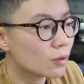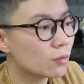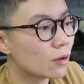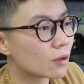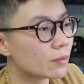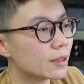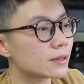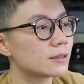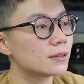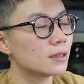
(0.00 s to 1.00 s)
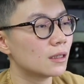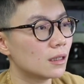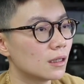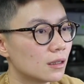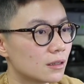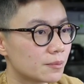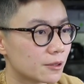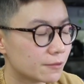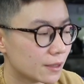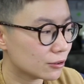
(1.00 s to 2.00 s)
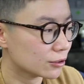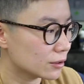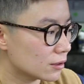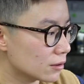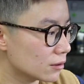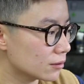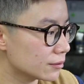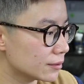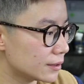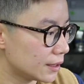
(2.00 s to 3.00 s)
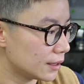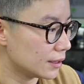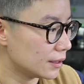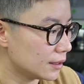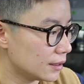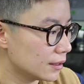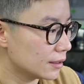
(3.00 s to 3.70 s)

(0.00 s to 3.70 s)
We work with uh, the professional tea